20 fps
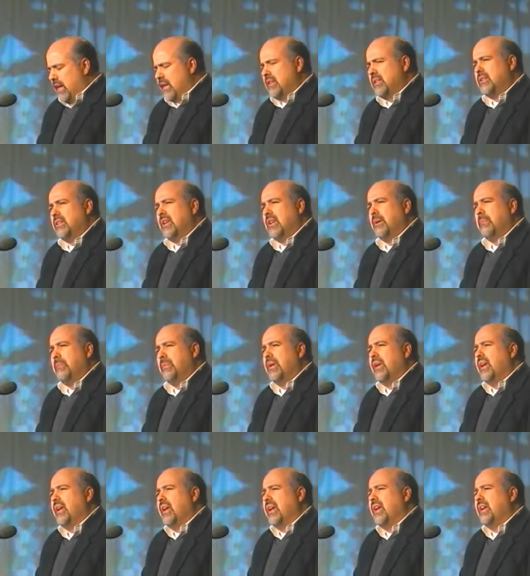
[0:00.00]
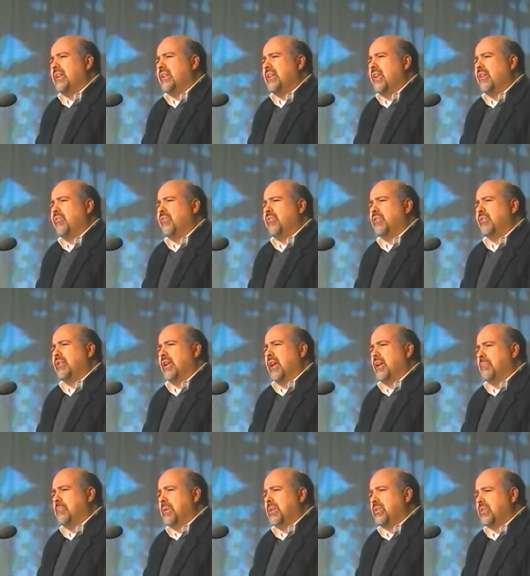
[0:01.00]
and deep it never
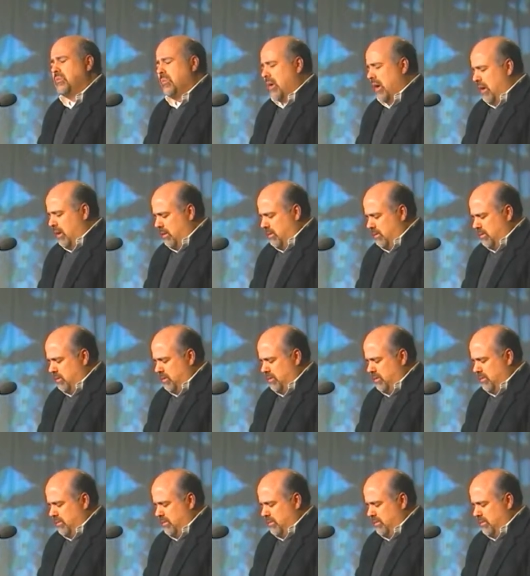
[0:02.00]
can be swallowed.